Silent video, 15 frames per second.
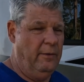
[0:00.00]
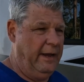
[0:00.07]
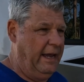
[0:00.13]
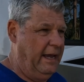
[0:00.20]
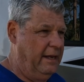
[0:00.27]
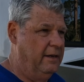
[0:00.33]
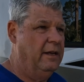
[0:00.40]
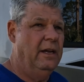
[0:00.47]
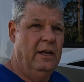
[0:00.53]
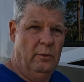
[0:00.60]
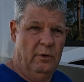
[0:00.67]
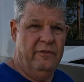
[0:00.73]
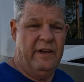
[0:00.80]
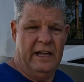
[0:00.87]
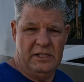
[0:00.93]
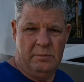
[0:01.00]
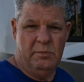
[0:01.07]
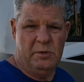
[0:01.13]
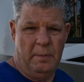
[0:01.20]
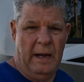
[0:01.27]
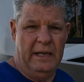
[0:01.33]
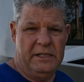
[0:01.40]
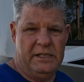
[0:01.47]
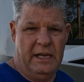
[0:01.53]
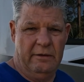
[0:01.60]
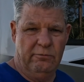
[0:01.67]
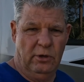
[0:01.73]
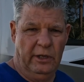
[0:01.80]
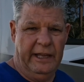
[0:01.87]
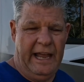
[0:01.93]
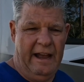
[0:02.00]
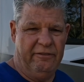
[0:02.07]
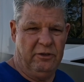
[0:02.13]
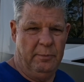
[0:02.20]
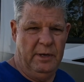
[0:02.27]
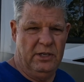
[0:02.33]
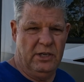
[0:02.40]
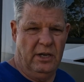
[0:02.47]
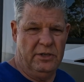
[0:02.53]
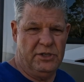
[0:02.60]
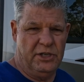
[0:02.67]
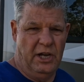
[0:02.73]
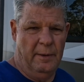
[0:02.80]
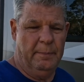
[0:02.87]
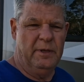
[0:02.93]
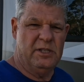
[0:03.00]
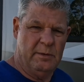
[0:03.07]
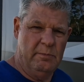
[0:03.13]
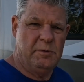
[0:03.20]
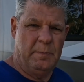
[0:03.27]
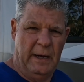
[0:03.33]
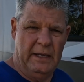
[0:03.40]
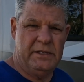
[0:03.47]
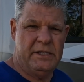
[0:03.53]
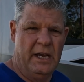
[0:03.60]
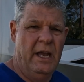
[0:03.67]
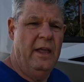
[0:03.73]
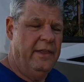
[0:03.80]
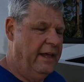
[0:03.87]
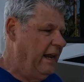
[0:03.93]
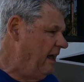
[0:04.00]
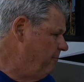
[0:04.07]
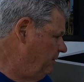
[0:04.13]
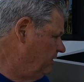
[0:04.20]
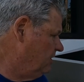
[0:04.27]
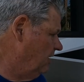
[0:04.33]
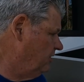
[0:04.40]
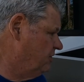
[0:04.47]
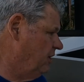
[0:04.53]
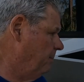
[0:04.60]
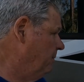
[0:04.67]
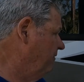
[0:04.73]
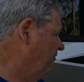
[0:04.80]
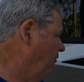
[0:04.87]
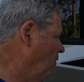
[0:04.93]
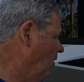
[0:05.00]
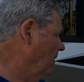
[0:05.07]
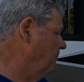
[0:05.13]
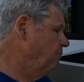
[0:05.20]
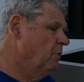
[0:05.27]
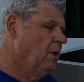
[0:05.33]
and we've got some spots that really have to be touched up and some spots that have been touched up before.